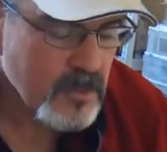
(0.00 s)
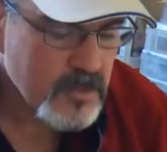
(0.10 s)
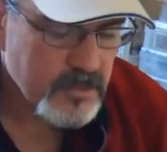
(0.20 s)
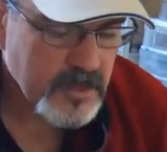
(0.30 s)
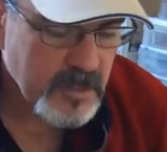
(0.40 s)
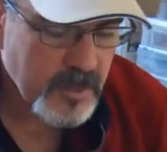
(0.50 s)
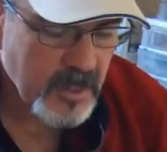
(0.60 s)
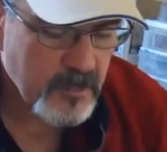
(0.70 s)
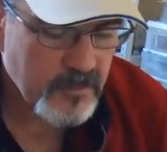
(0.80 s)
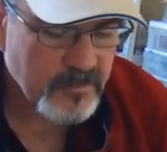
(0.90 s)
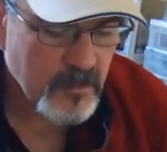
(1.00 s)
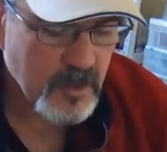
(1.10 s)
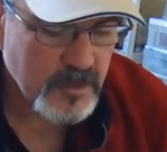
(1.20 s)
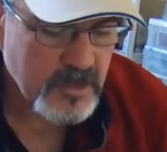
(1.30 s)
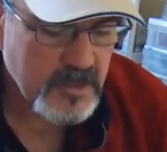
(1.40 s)
to really make it
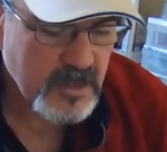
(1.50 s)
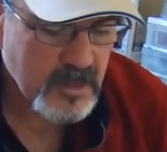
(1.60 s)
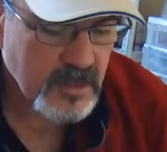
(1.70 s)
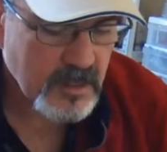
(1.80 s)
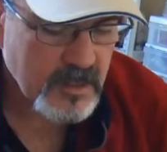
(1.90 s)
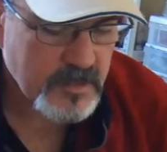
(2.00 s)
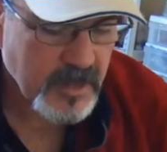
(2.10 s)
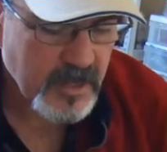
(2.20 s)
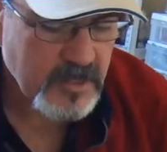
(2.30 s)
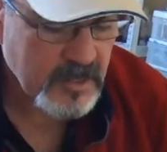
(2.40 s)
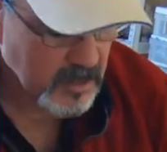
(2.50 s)
perform its best.